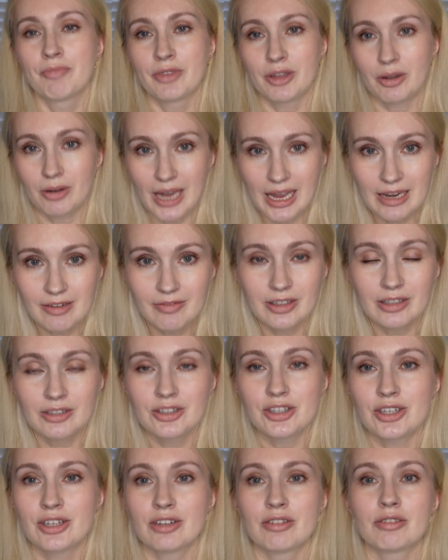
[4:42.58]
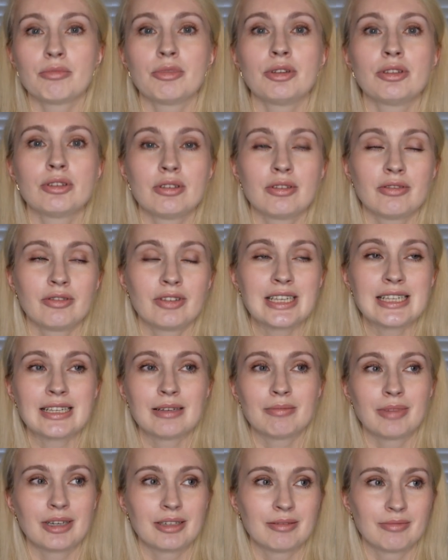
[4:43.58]
you can volunteer on B2 visa,
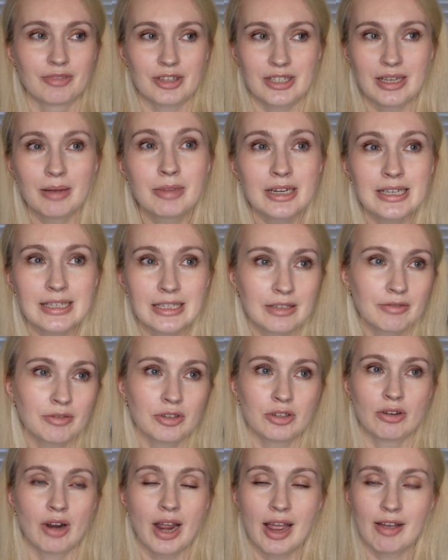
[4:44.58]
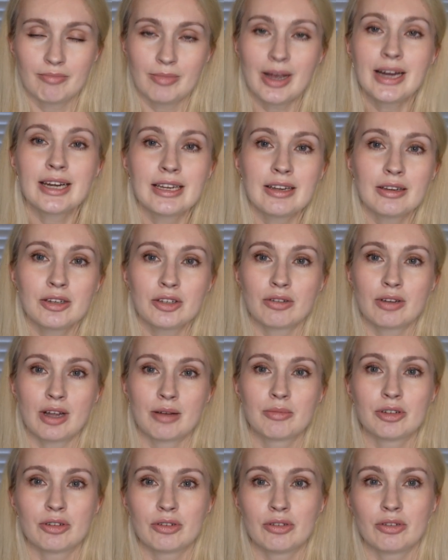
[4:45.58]
but for some reason if you don't have money to come
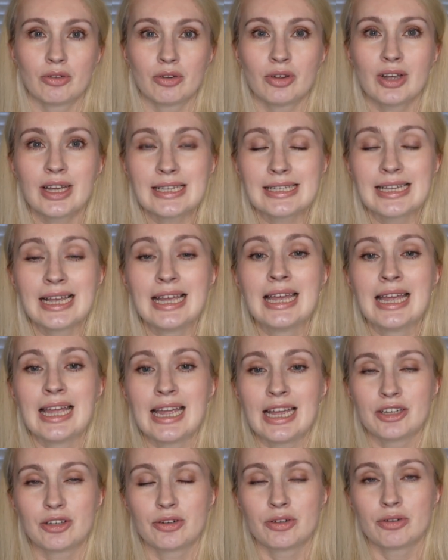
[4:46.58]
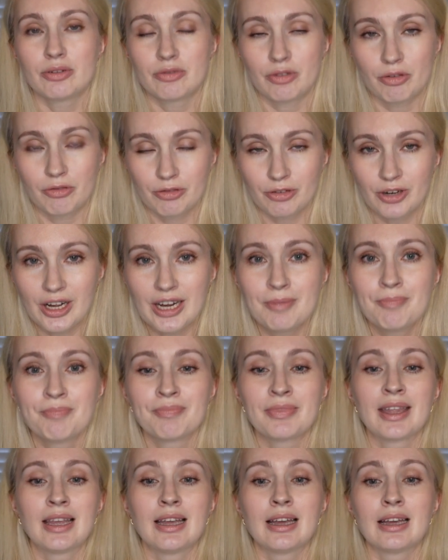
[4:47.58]
to the US and to do it for free,
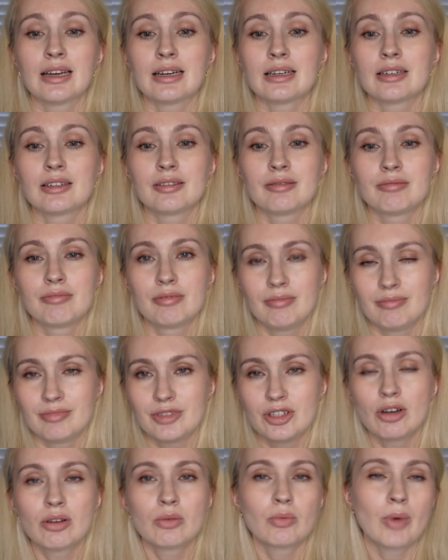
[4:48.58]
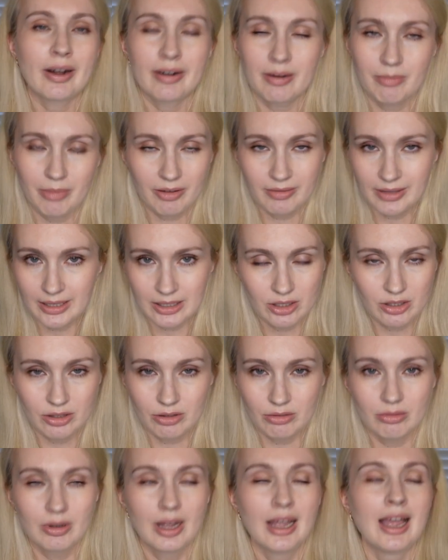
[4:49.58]
don't worry about that
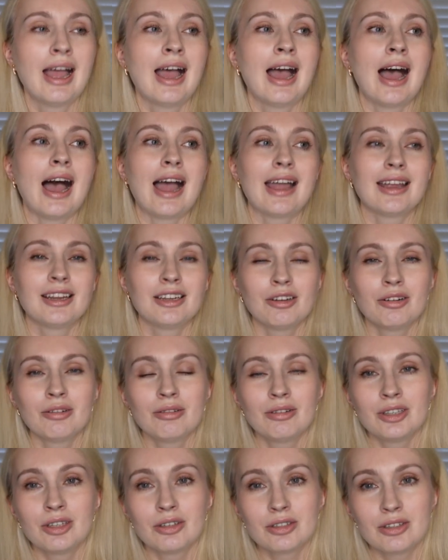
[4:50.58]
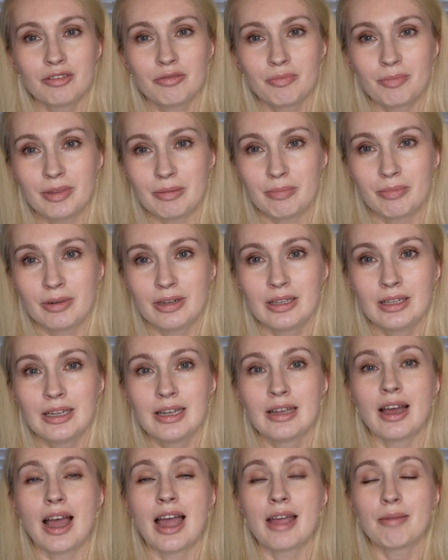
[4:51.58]
too. I know a lot of people.
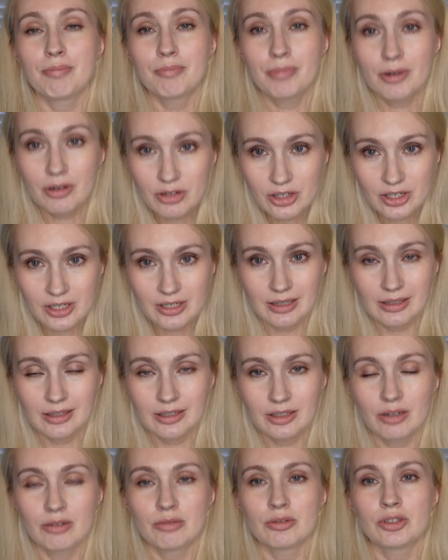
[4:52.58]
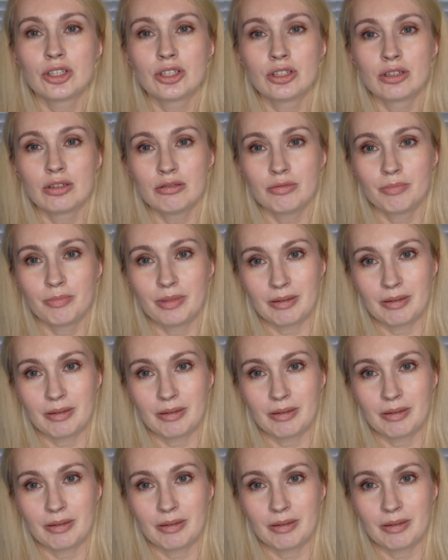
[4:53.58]
I personally know two